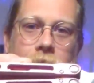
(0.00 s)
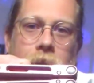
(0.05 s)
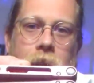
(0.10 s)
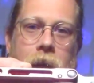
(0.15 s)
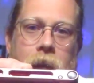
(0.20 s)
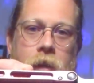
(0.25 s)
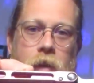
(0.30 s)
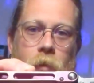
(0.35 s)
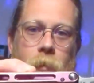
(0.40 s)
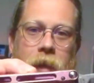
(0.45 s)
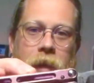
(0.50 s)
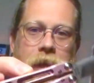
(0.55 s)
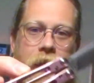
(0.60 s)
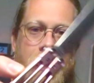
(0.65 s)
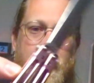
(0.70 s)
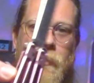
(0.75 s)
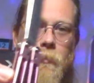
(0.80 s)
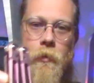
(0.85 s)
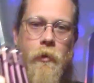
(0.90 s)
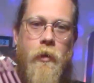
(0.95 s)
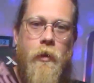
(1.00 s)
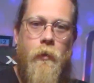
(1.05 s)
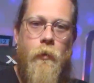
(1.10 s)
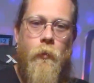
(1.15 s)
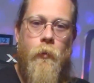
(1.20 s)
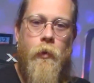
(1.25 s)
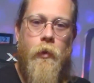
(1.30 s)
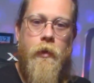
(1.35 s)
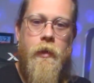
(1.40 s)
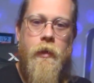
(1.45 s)
I know my camera
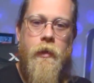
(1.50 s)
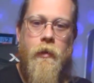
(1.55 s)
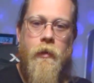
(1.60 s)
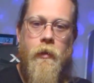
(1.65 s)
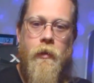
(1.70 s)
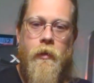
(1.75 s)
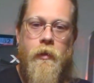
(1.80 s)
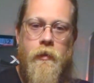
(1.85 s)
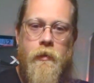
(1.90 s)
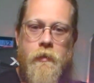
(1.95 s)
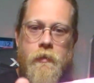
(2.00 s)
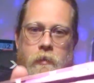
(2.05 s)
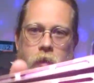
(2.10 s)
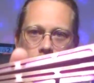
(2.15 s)
work here is